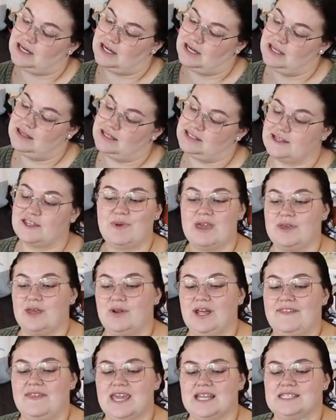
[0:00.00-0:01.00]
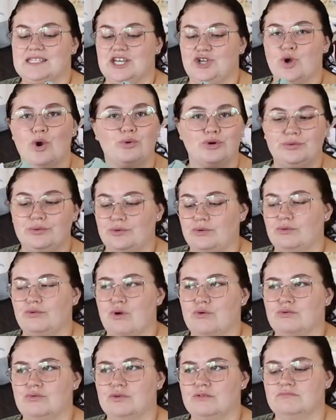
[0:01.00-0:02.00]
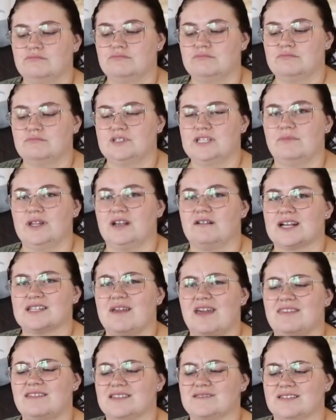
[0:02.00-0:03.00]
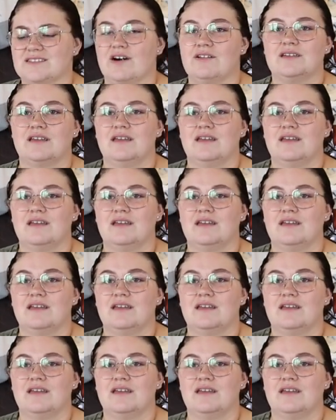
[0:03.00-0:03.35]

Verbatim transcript: It's like the Baby Yoda. I think it's the Grogu. Somebody correct me. I think that's what it's called.